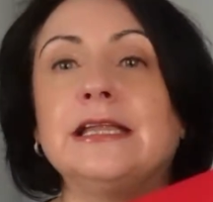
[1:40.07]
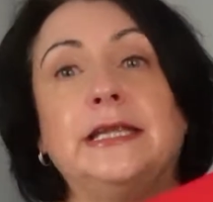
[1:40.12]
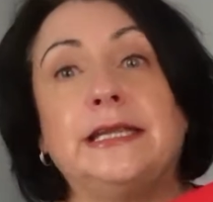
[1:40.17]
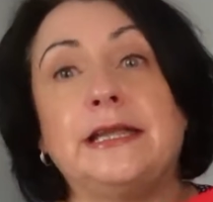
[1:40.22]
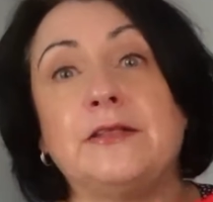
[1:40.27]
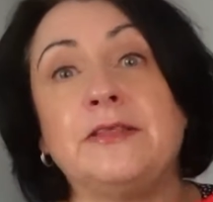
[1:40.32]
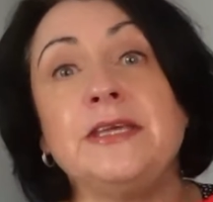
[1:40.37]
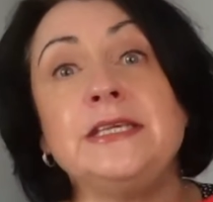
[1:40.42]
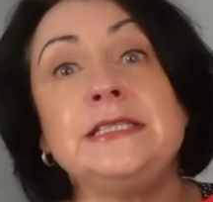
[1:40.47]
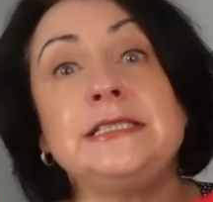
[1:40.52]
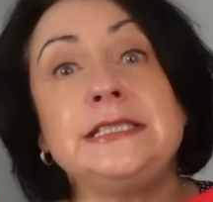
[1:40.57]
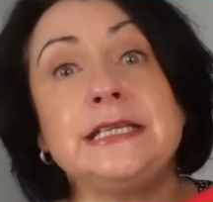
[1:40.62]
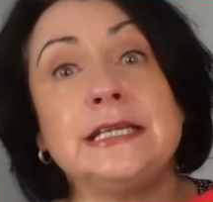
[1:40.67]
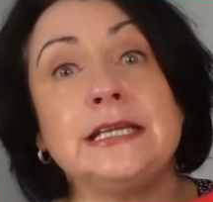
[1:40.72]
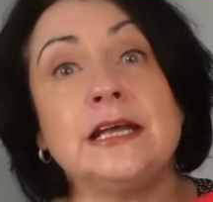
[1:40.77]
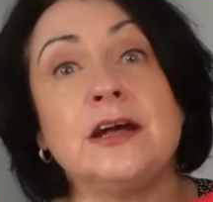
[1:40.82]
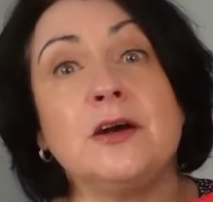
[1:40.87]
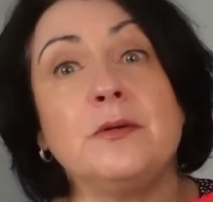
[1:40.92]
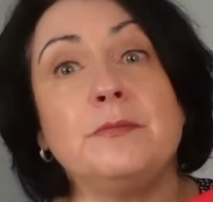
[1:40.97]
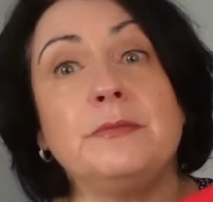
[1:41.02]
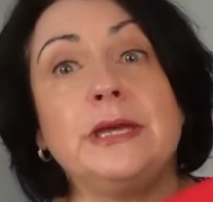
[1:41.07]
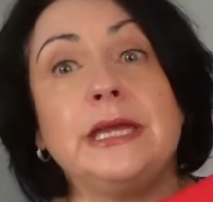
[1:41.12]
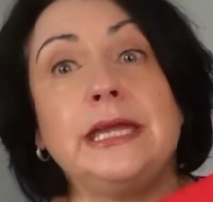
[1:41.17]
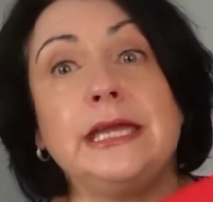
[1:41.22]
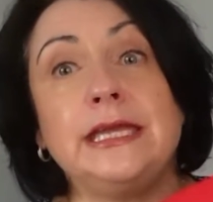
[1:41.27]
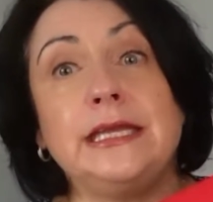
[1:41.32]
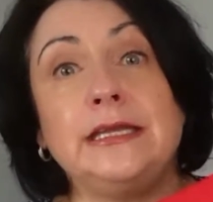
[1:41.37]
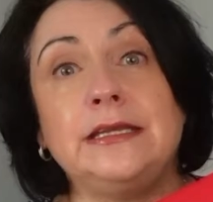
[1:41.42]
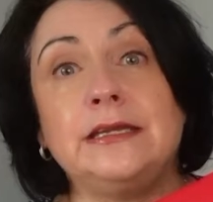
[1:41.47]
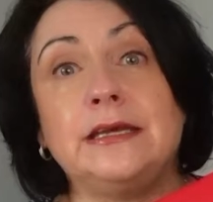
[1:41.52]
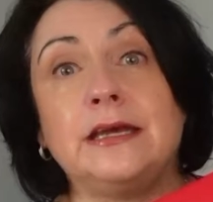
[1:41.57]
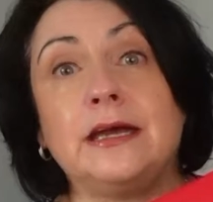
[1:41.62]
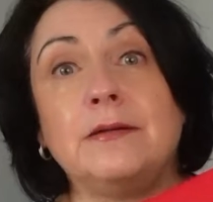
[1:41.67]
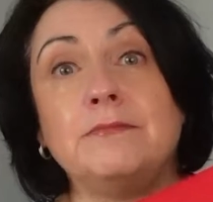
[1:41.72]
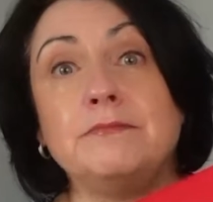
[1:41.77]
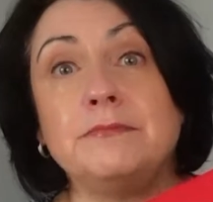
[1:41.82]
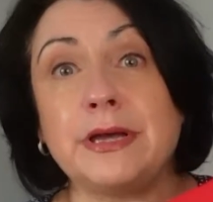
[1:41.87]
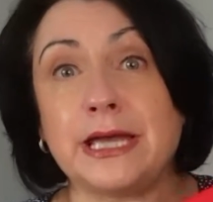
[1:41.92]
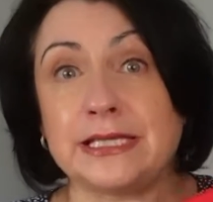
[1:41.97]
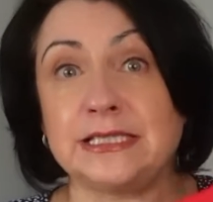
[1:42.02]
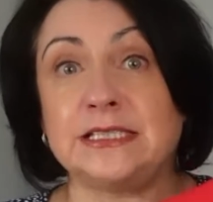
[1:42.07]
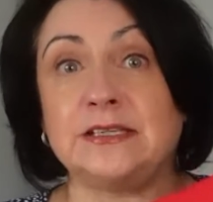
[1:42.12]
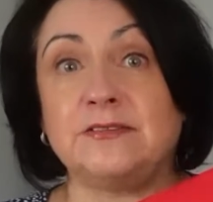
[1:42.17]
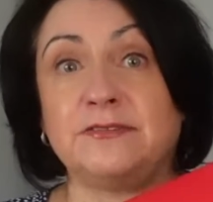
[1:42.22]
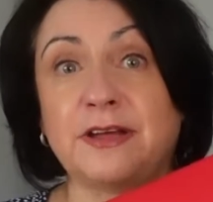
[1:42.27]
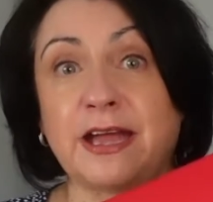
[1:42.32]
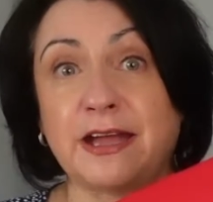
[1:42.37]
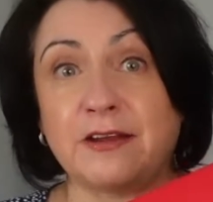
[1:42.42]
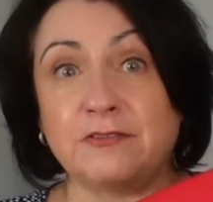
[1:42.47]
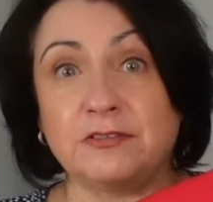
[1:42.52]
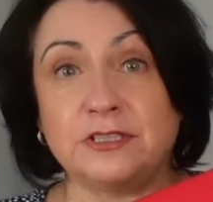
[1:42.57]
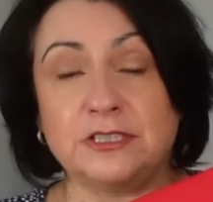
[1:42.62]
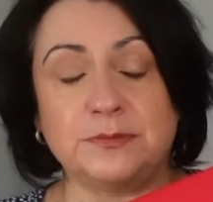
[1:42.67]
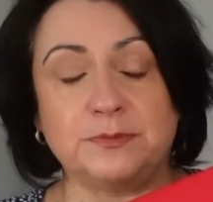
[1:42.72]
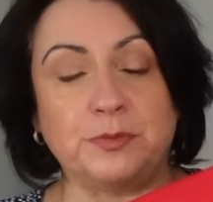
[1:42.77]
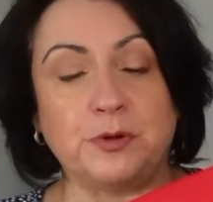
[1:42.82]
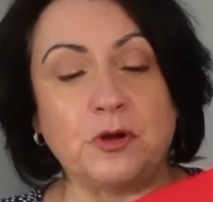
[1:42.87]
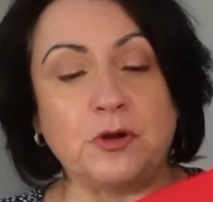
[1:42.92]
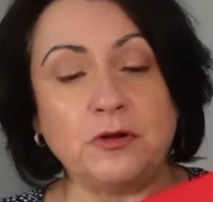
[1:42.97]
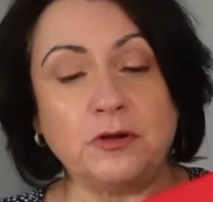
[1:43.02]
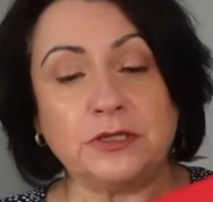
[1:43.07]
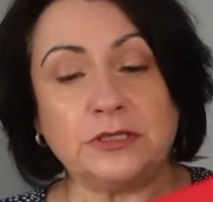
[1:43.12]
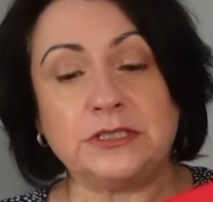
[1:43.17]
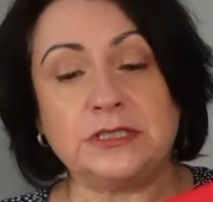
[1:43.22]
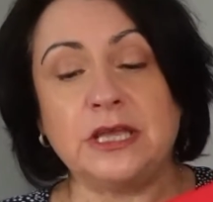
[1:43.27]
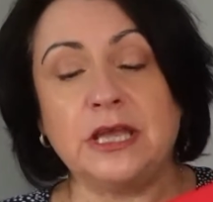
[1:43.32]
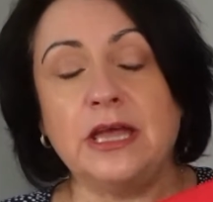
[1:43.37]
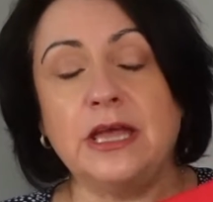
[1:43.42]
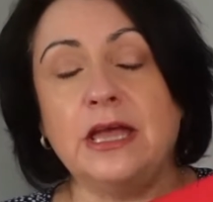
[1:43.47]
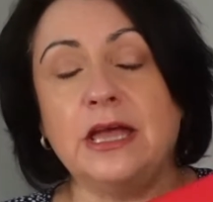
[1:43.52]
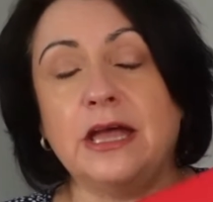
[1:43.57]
Now these did come in a massive Harrods box,